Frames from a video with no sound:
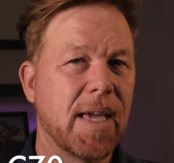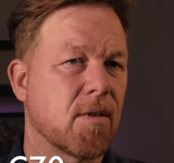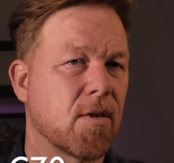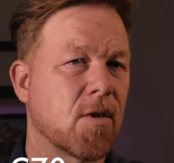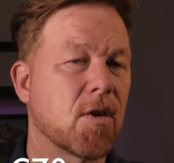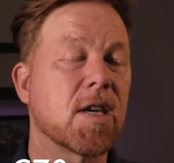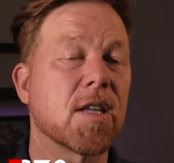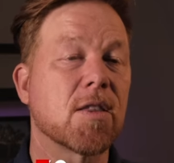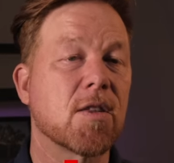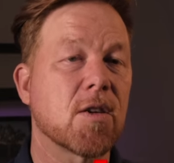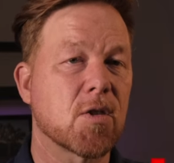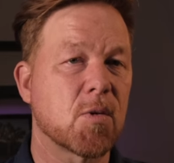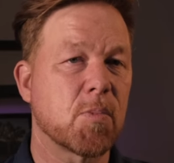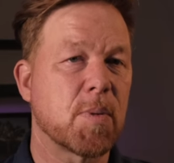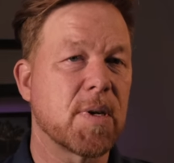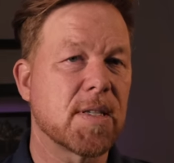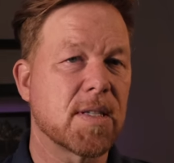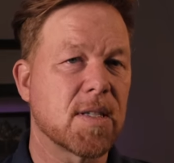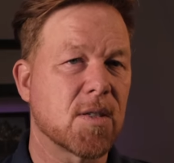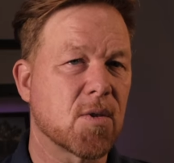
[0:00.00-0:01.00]
You get those
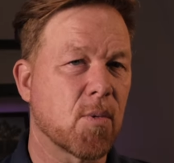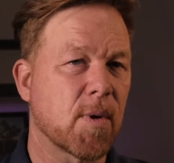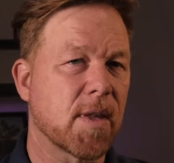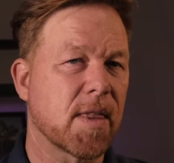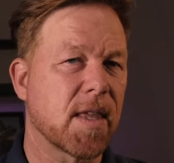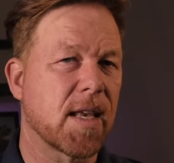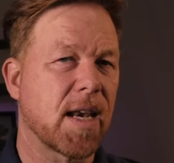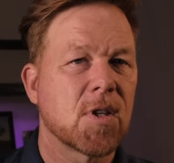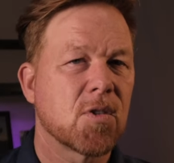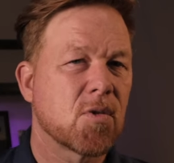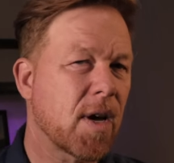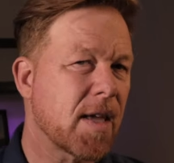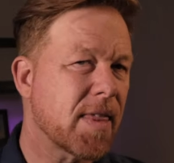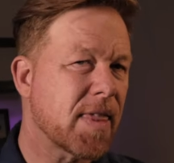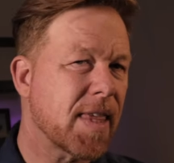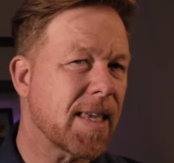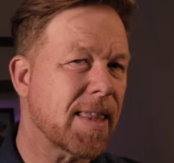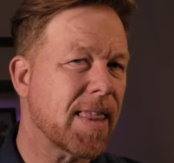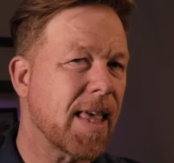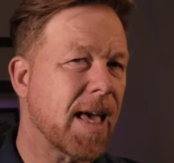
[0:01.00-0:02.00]
pieces with it. So I
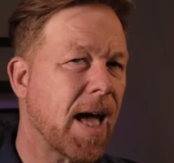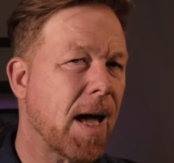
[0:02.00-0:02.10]
think that